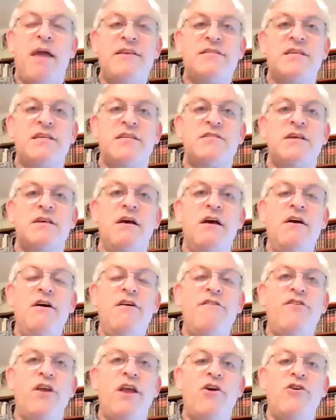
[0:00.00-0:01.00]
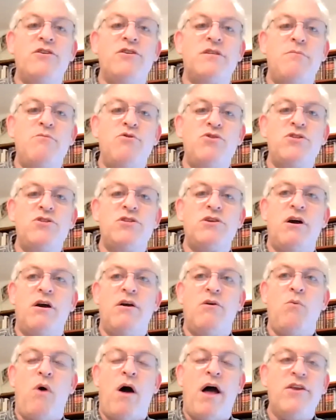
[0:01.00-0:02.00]
basis for Igeras
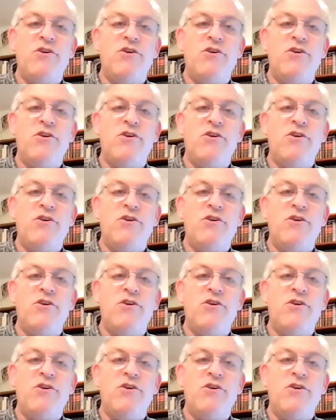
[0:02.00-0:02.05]
Hamusar,